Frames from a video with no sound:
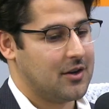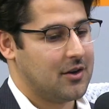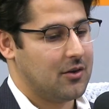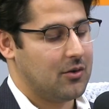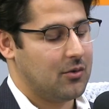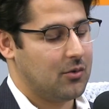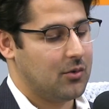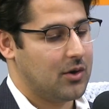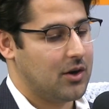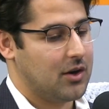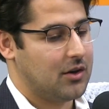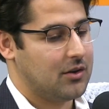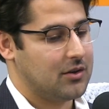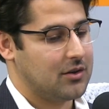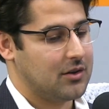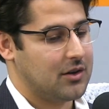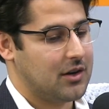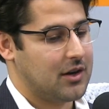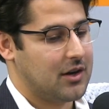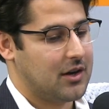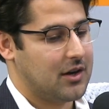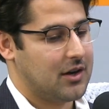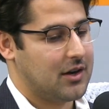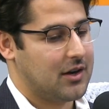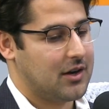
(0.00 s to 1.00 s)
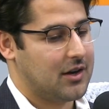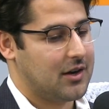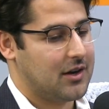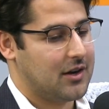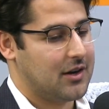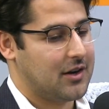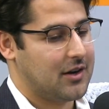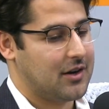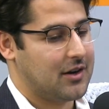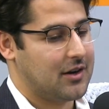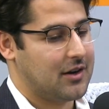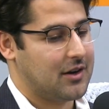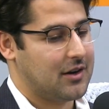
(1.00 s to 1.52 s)
Well, uh,
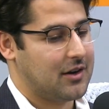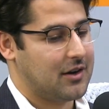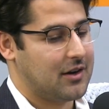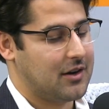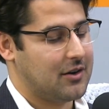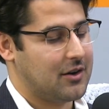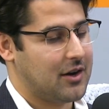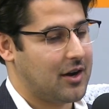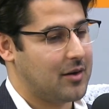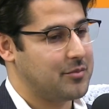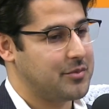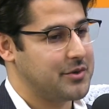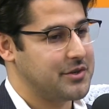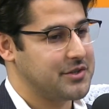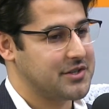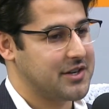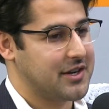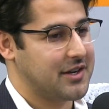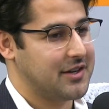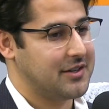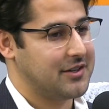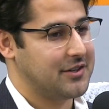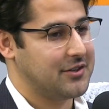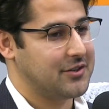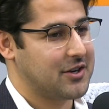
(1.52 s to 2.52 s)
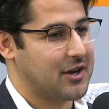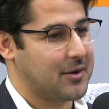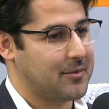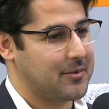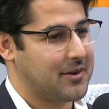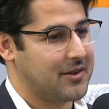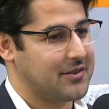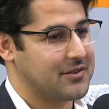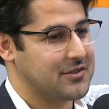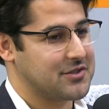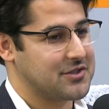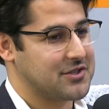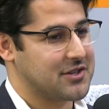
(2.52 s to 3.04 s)
I appreciate you coming
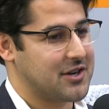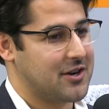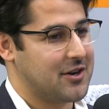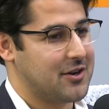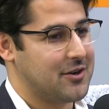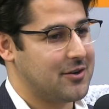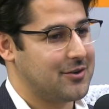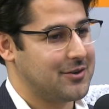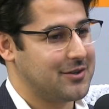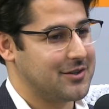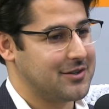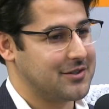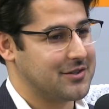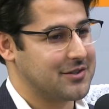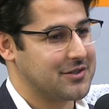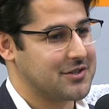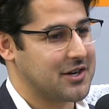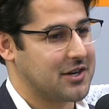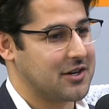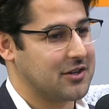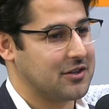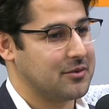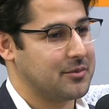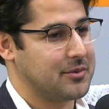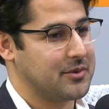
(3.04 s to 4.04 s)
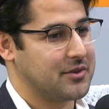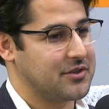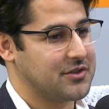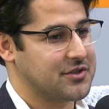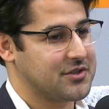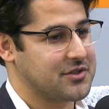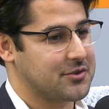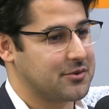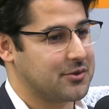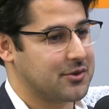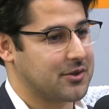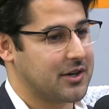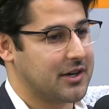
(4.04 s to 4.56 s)
on the show and sharing a little bit of your
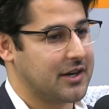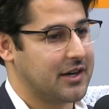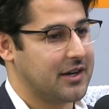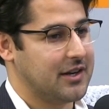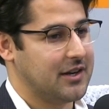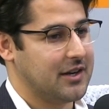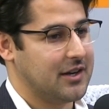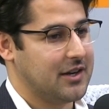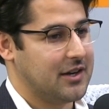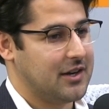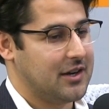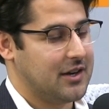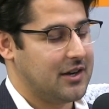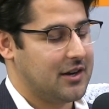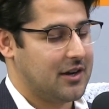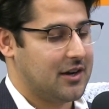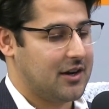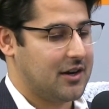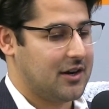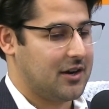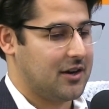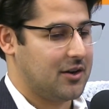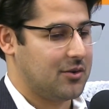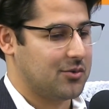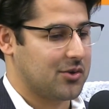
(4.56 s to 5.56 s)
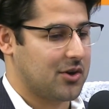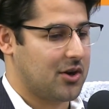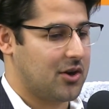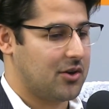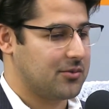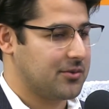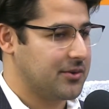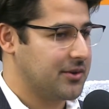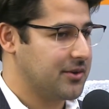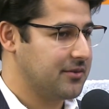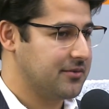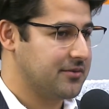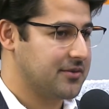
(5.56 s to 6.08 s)
story. Uh, we're all
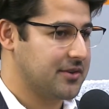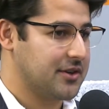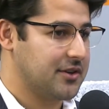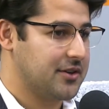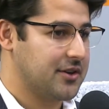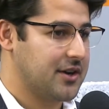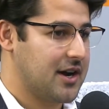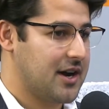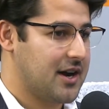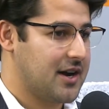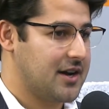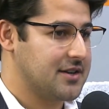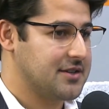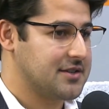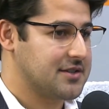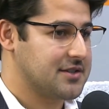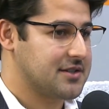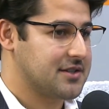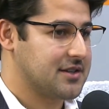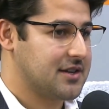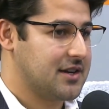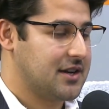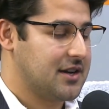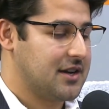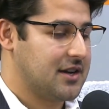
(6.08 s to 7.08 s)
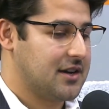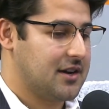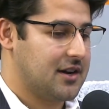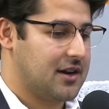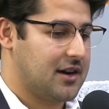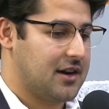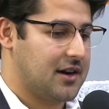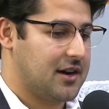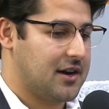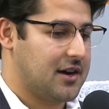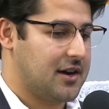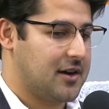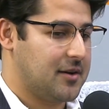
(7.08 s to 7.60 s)
rooting for you guys.
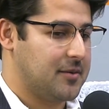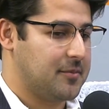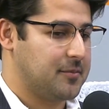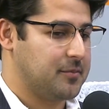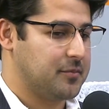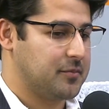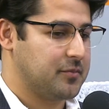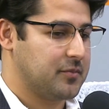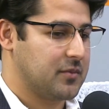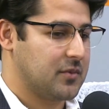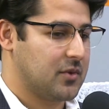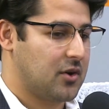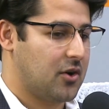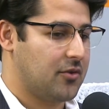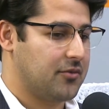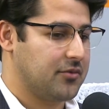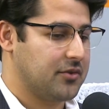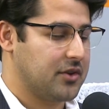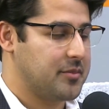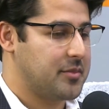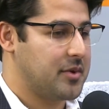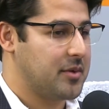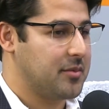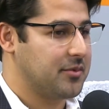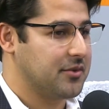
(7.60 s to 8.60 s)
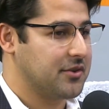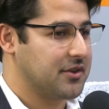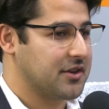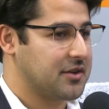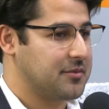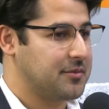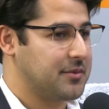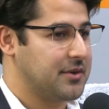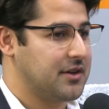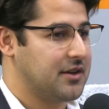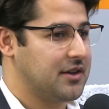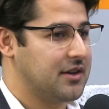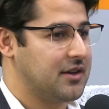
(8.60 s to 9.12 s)
Um, hopefully, people in the
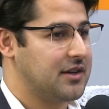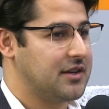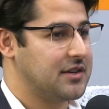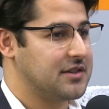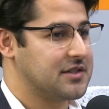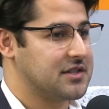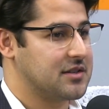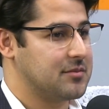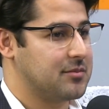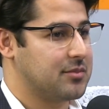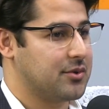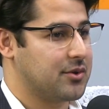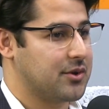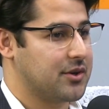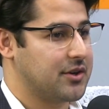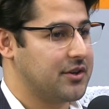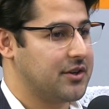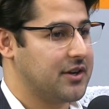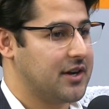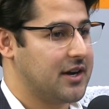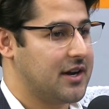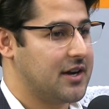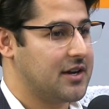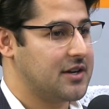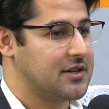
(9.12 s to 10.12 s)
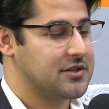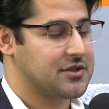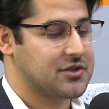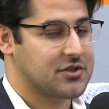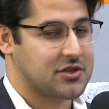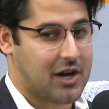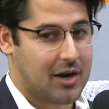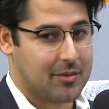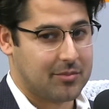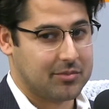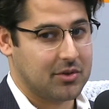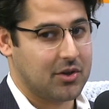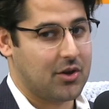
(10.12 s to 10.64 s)
community support you guys.
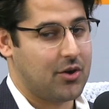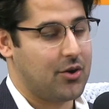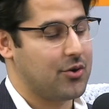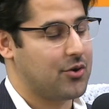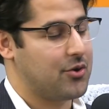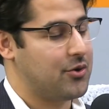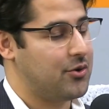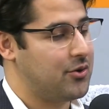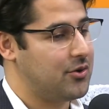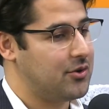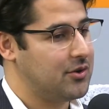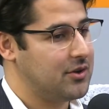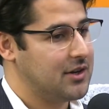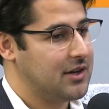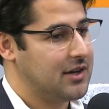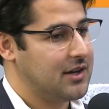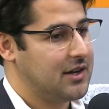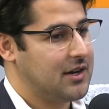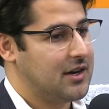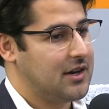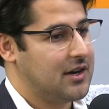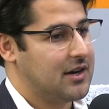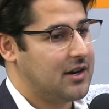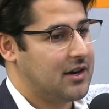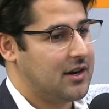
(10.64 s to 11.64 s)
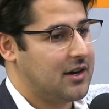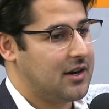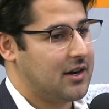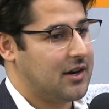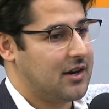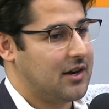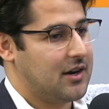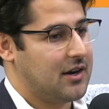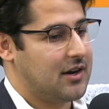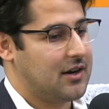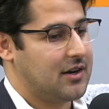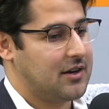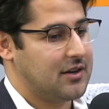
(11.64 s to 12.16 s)
Shop local. Please.
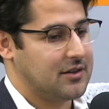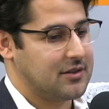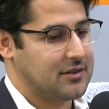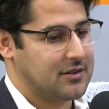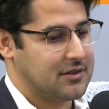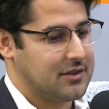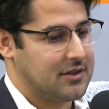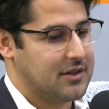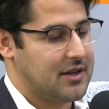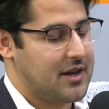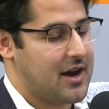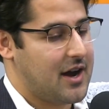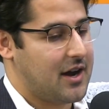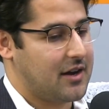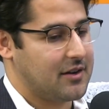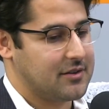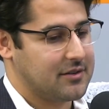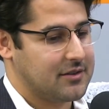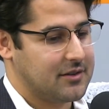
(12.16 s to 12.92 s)
Uh, yeah.